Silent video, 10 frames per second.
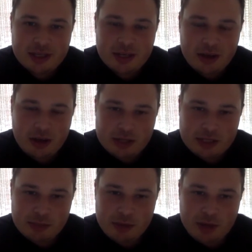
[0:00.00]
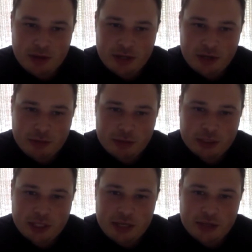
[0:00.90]
Awesome. Well, you know,
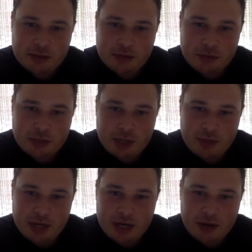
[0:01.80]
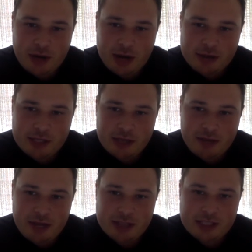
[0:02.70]
appreciate you coming on. Ohio State
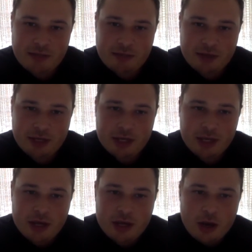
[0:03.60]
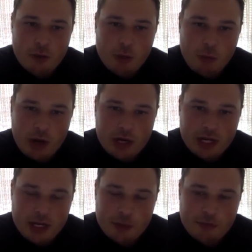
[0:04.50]
fans definitely will want to
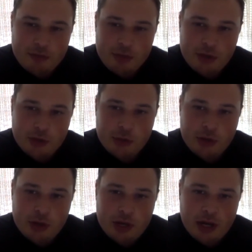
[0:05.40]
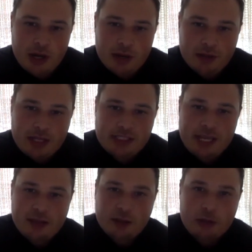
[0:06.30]
hear from you. Let's take
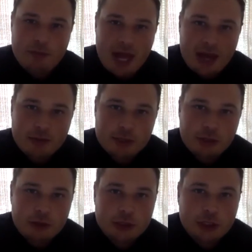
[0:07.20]
a look back. We start the show.